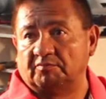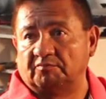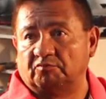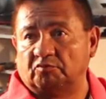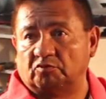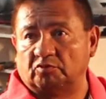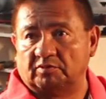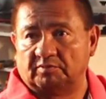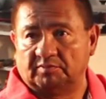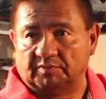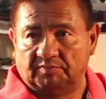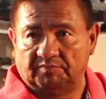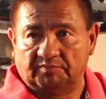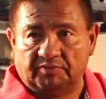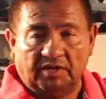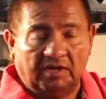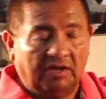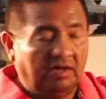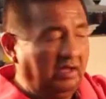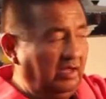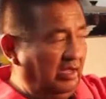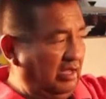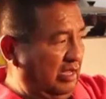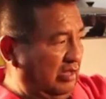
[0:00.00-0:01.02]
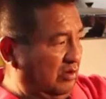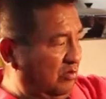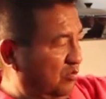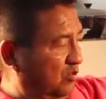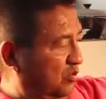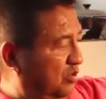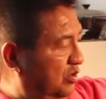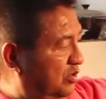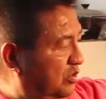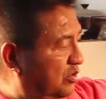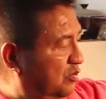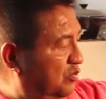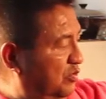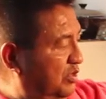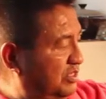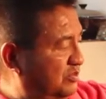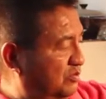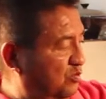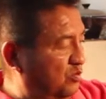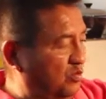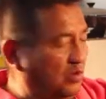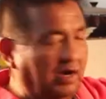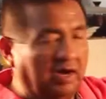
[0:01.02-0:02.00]
and form them. And what, the
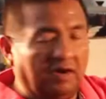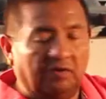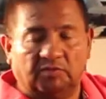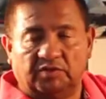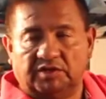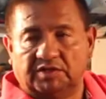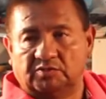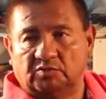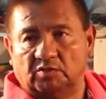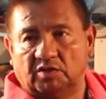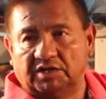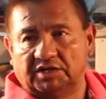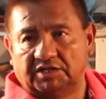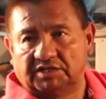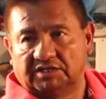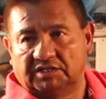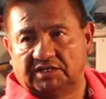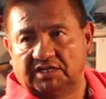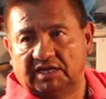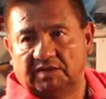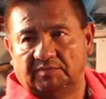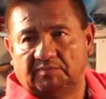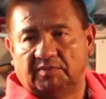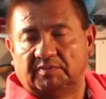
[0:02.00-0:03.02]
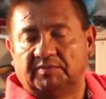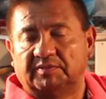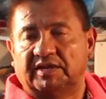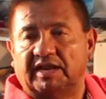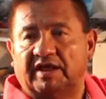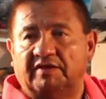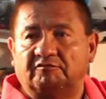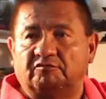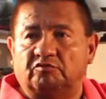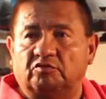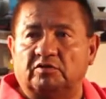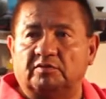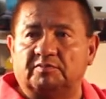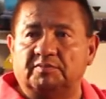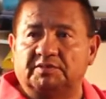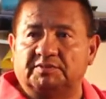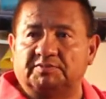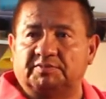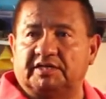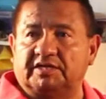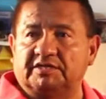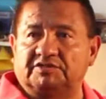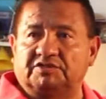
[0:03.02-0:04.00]
reason why we want to keep them in that form
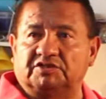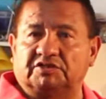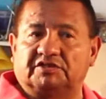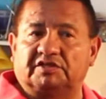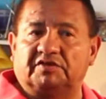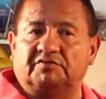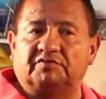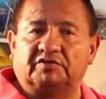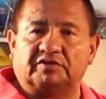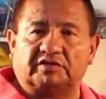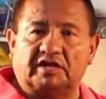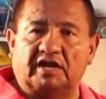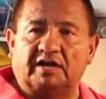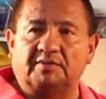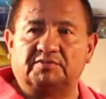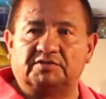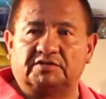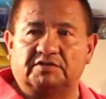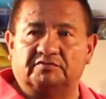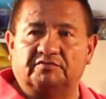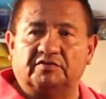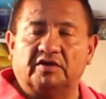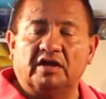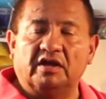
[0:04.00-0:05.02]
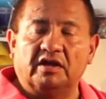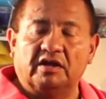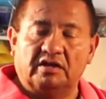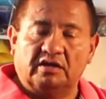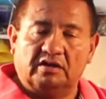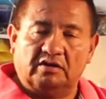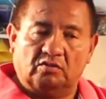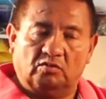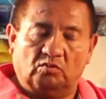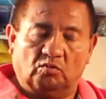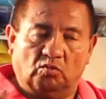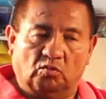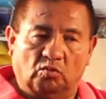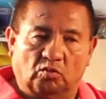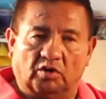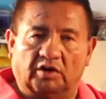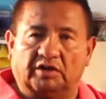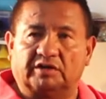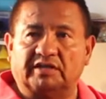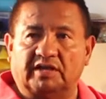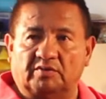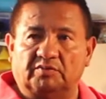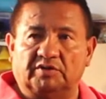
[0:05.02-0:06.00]
is because there's different types of
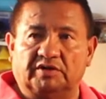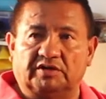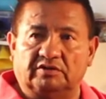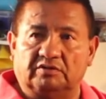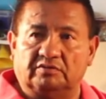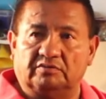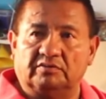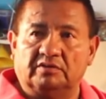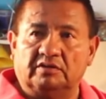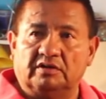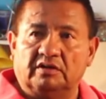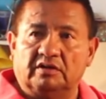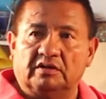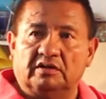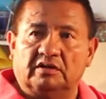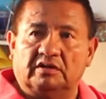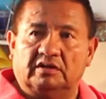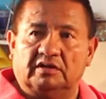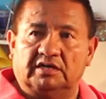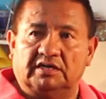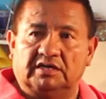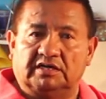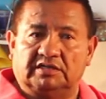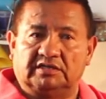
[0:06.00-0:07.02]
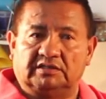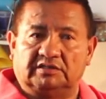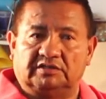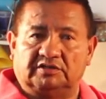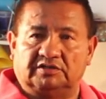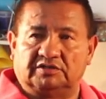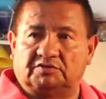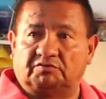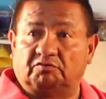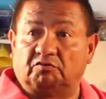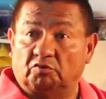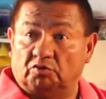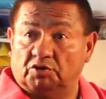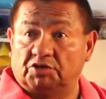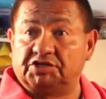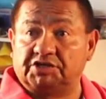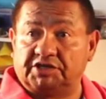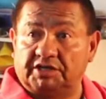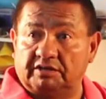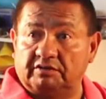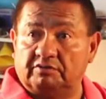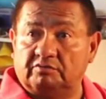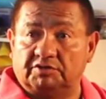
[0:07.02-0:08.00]
work that we do. Uh, there's
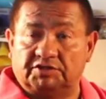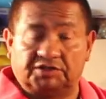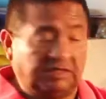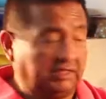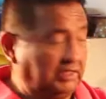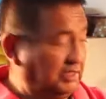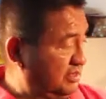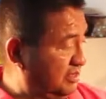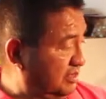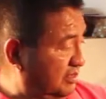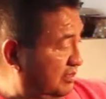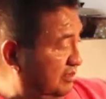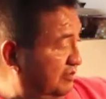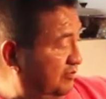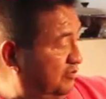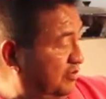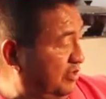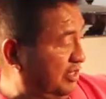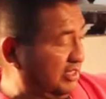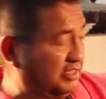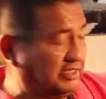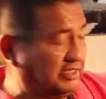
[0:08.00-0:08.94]
forging, which is, for an